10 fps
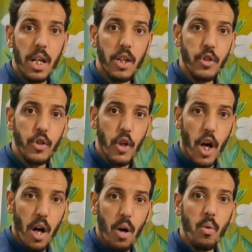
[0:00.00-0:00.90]

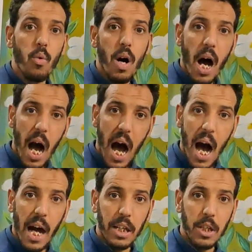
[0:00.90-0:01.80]
No,
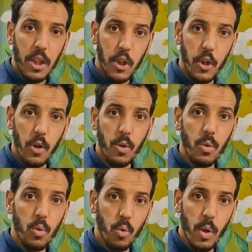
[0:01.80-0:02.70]
I,
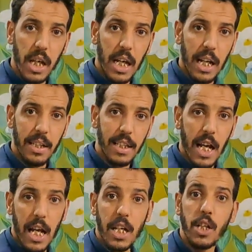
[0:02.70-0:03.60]
you, we, and
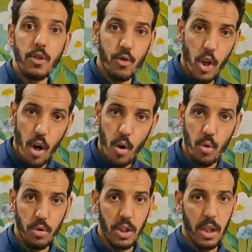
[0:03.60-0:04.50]
they
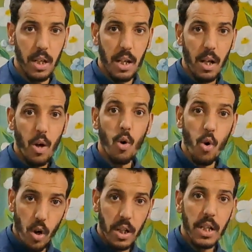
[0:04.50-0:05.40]
don't.
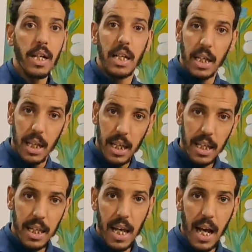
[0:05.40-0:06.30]
Or
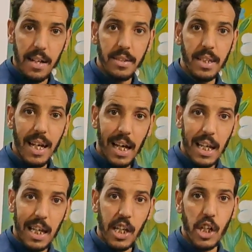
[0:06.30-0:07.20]
yes,
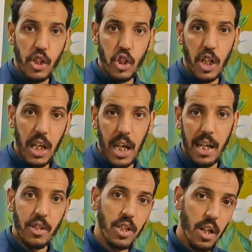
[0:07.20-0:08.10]
he, she,
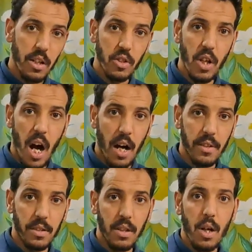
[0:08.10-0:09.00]
it
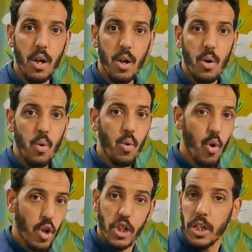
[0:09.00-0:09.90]
does.
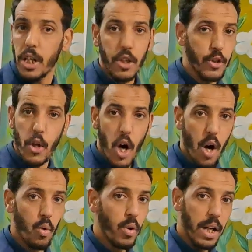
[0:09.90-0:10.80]
Or
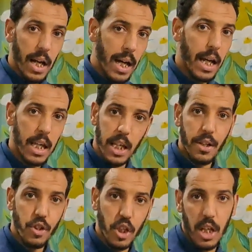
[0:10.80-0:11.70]
no,
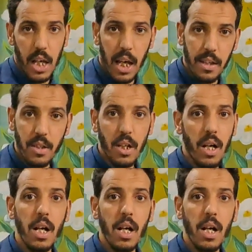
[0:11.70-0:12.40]
he, she, it